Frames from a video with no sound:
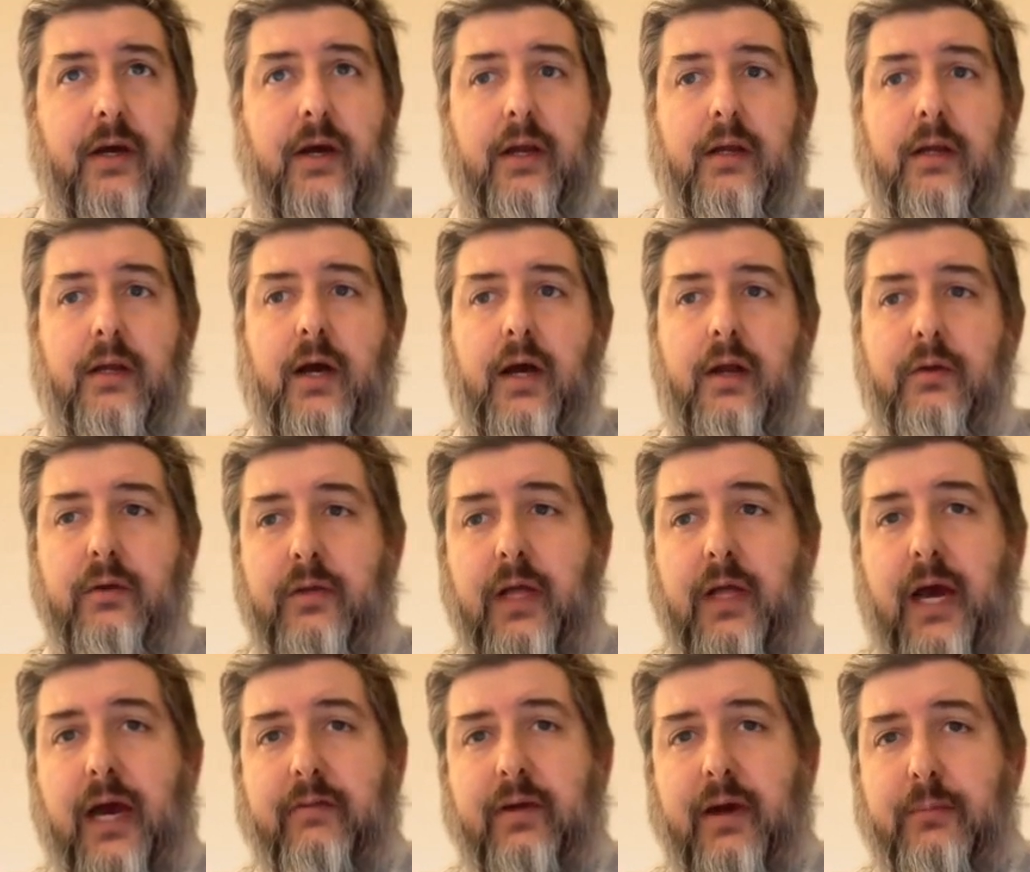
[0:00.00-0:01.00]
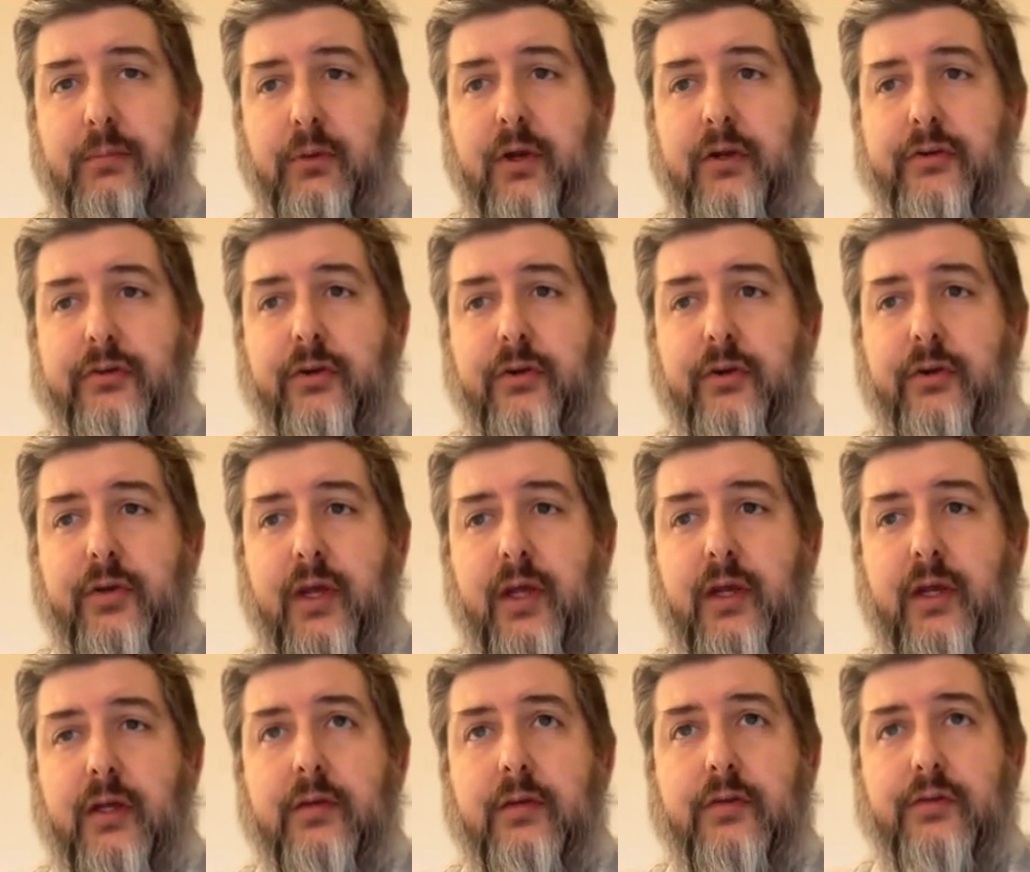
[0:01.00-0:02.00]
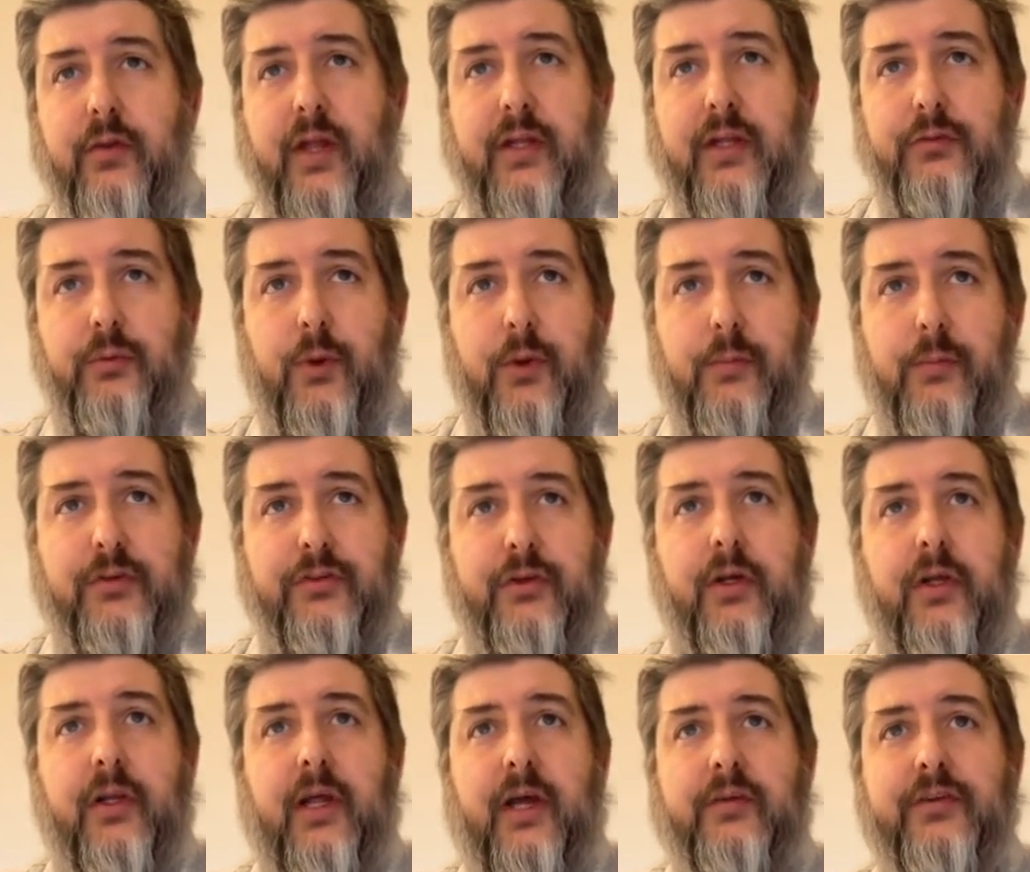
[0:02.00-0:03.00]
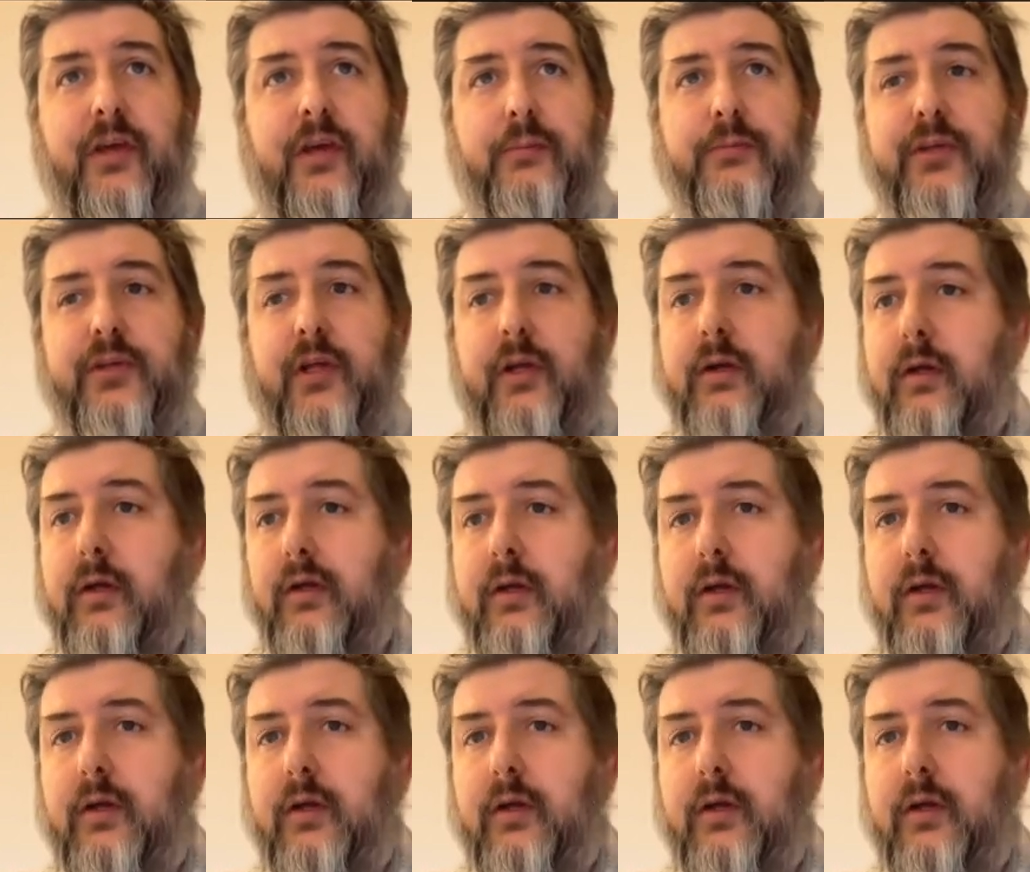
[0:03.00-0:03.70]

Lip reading: on live operational data. So that's where Materialize comes in.